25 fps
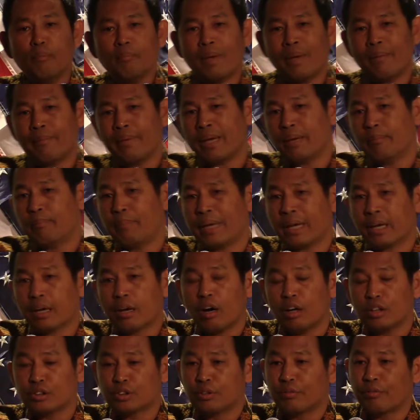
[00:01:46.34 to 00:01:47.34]
maybe a
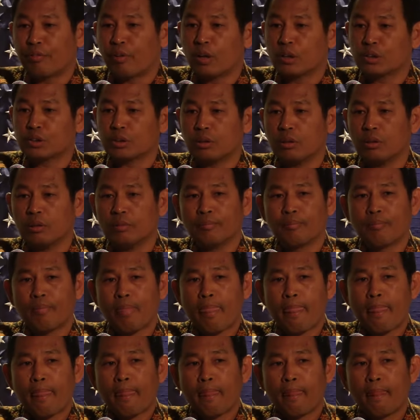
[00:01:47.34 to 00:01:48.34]
bit controversial.
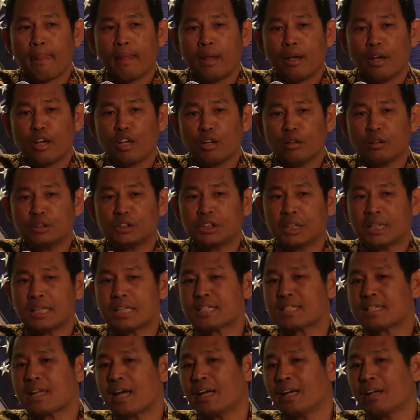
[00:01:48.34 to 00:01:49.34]

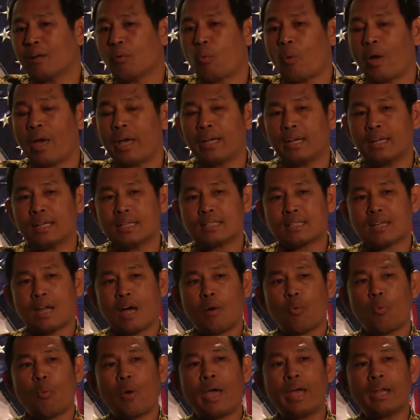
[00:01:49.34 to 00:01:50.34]
Genocide awareness
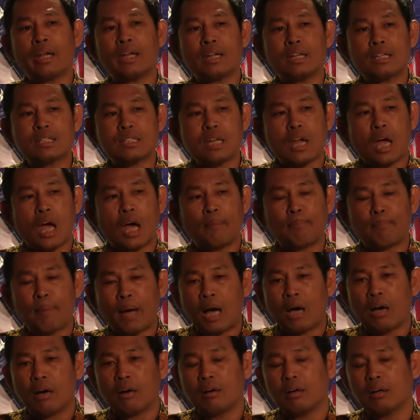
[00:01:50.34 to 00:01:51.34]

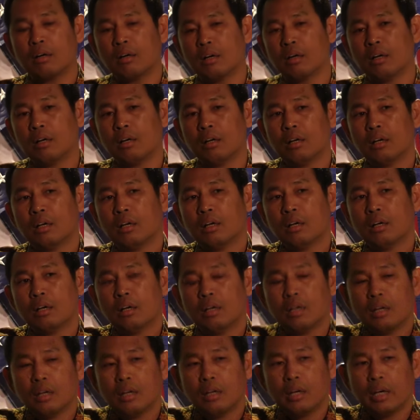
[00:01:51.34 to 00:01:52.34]
about
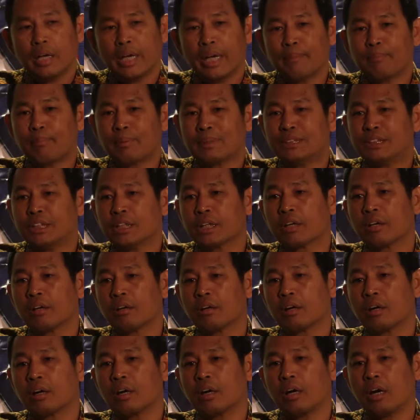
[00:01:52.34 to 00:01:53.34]
a
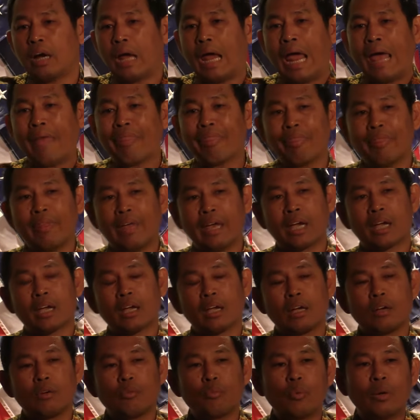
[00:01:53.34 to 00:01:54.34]
particular
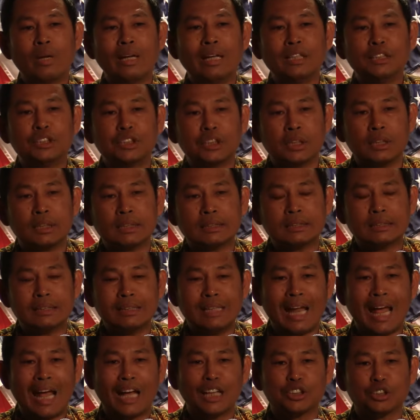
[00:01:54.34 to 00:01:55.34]
ethnic,
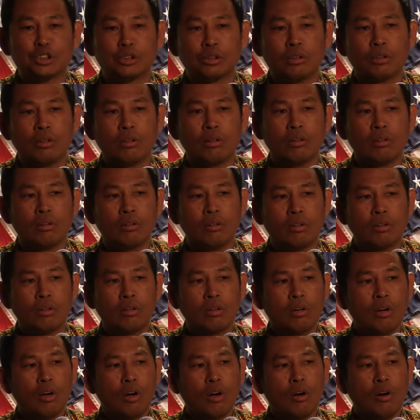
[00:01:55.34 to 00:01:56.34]
religious, national,
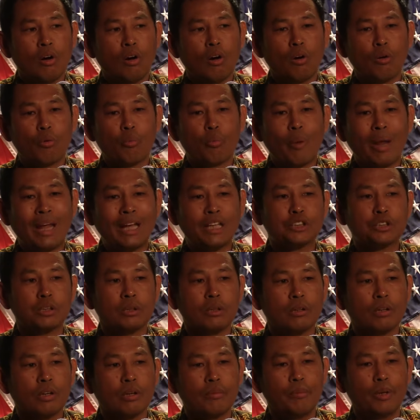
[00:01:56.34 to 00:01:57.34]
or
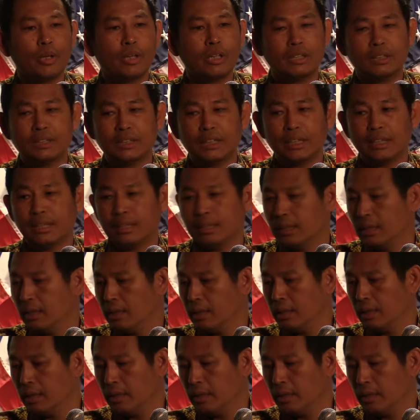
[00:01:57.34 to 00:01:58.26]
racial community